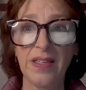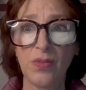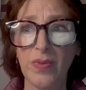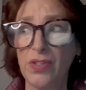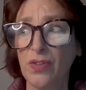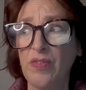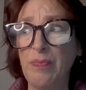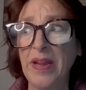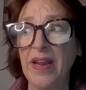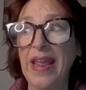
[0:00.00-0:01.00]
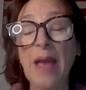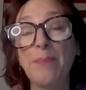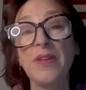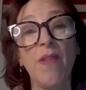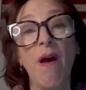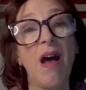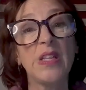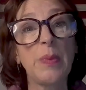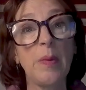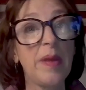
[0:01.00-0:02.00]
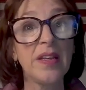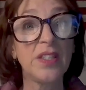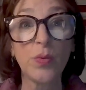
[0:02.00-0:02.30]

as a result of being kept in the hospital because